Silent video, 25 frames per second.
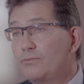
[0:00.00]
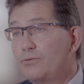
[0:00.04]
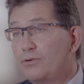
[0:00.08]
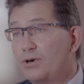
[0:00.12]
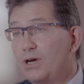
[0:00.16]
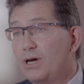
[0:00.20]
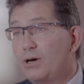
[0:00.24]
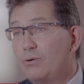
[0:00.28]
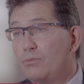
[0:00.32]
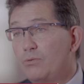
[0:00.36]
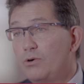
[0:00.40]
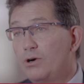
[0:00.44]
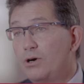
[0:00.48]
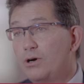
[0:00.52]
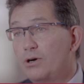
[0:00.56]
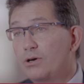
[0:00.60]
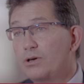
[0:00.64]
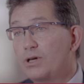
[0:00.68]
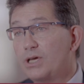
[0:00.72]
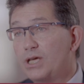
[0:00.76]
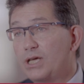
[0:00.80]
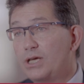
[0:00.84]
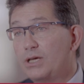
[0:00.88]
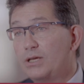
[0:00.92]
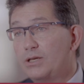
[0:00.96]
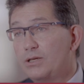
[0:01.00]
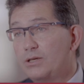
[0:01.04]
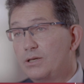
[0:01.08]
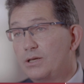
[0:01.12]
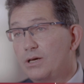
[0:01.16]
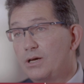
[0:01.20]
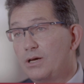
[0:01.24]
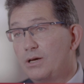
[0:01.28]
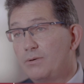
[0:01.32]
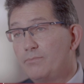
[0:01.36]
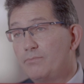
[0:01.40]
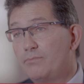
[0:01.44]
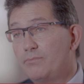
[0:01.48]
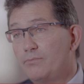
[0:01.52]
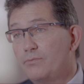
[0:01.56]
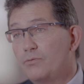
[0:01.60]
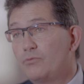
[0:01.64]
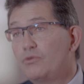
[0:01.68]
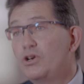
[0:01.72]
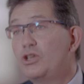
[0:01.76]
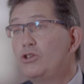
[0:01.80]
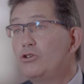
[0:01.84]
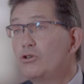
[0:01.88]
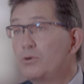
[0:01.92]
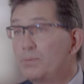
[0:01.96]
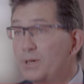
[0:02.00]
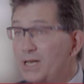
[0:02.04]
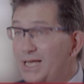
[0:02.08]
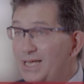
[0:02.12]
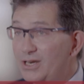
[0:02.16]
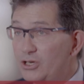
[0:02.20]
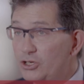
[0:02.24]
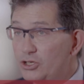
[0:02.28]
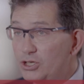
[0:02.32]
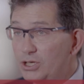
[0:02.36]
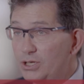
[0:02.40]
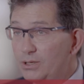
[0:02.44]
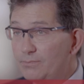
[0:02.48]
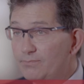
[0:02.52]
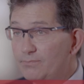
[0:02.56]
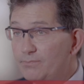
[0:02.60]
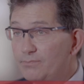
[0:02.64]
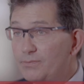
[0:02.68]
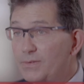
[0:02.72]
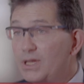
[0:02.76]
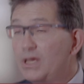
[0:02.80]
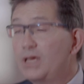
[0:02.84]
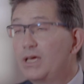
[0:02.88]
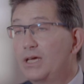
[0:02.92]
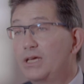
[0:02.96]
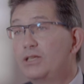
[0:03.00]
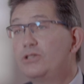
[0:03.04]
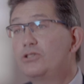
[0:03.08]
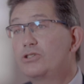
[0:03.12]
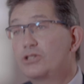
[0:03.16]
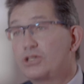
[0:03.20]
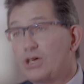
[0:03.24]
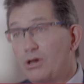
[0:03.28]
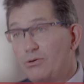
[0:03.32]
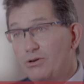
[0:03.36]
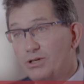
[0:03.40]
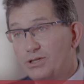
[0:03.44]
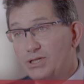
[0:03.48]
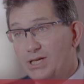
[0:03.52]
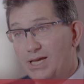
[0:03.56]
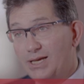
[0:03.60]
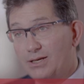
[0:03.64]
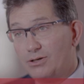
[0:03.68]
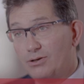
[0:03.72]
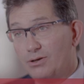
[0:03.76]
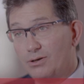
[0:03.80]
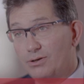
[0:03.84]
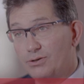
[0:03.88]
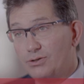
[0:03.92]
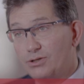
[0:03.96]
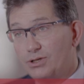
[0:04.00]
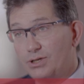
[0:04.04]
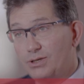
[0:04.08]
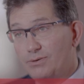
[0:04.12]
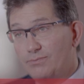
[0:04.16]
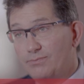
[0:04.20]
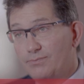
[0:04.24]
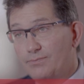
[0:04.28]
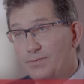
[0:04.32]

for our work in um, renewable energy and solar technology.